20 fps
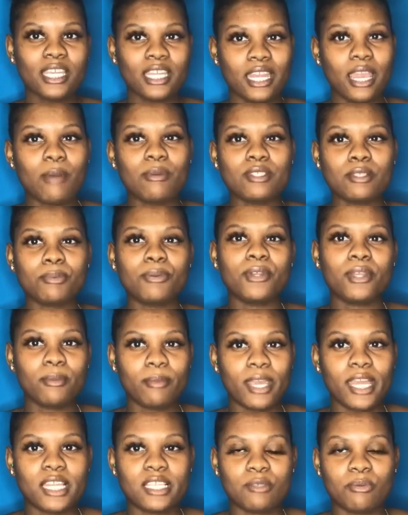that was a pretty
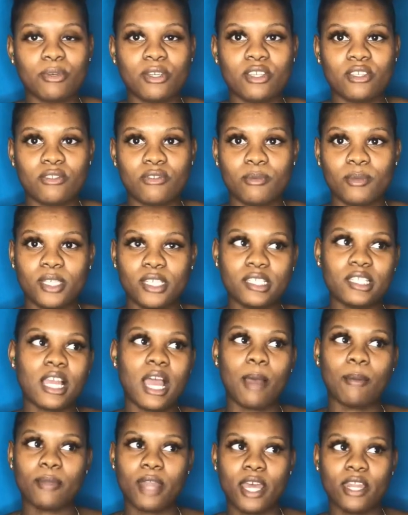bad experience for me.
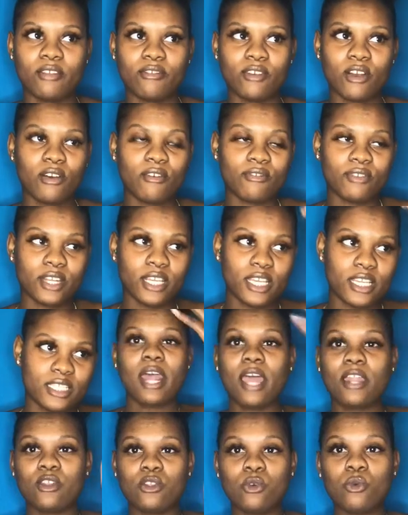I'm not even gonna flex.
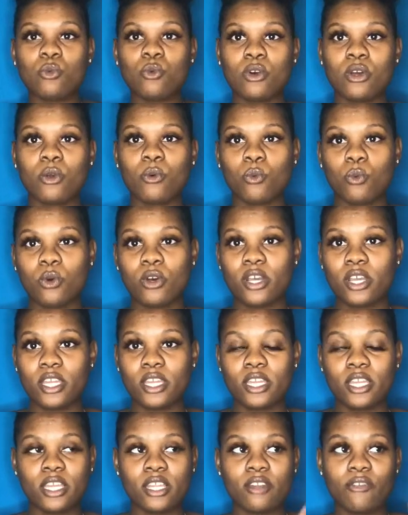I do want
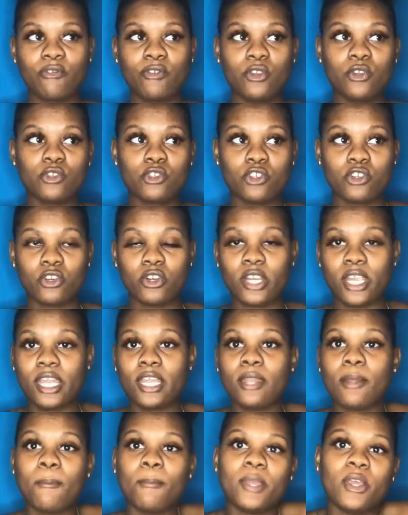one in the future
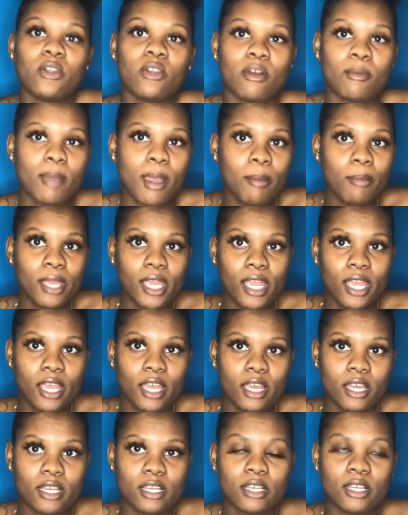in the middle of my
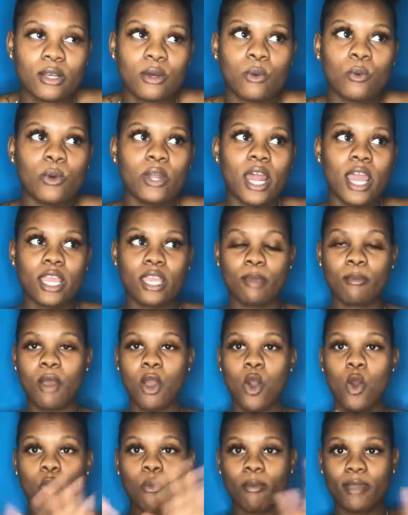back when I get
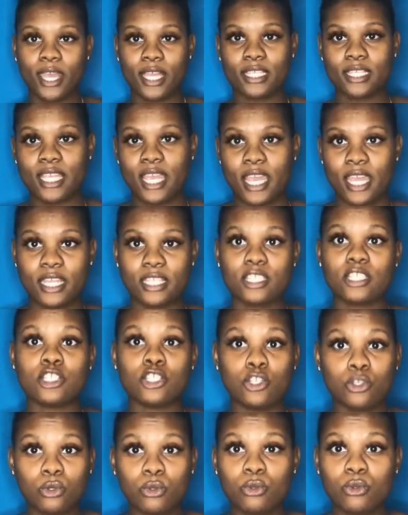my whole back
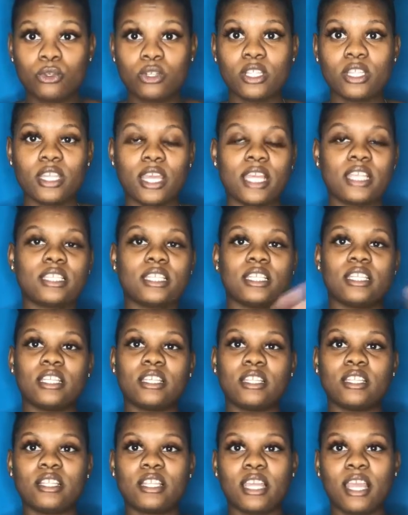tattooed. That's
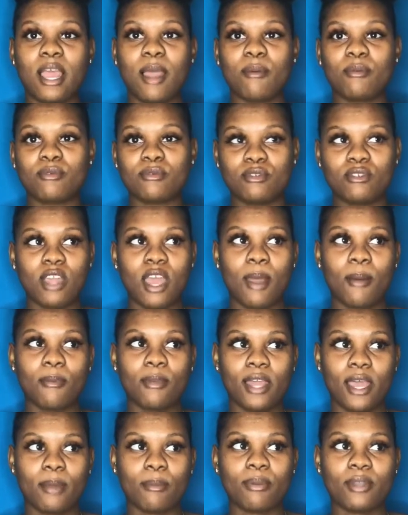another thing I
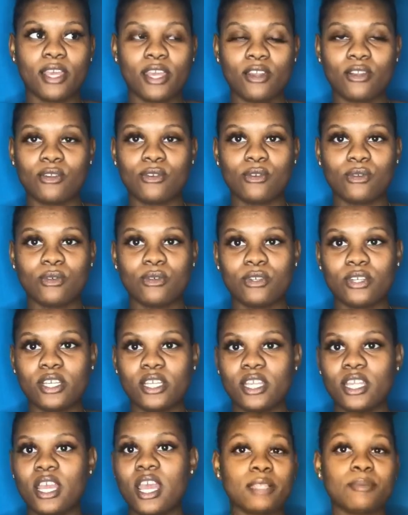like plan on doing.
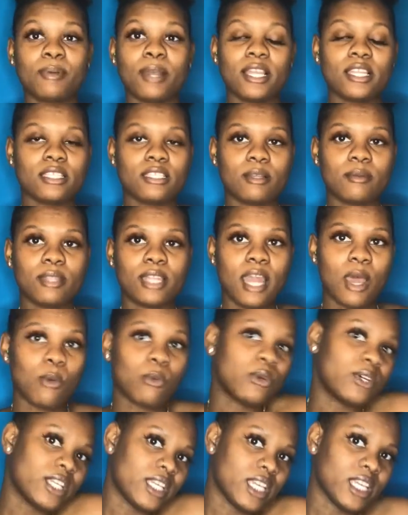That's probably something I
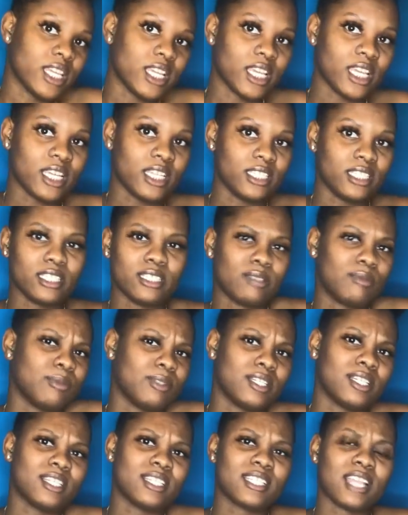would get again, just
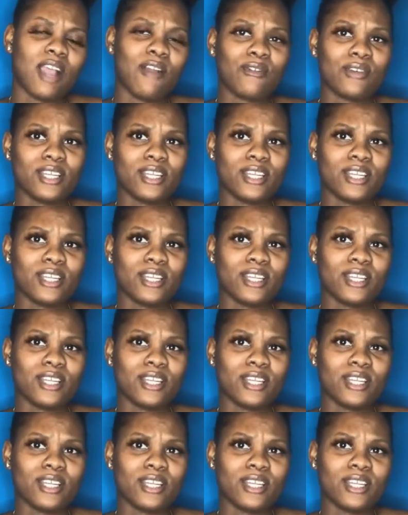because I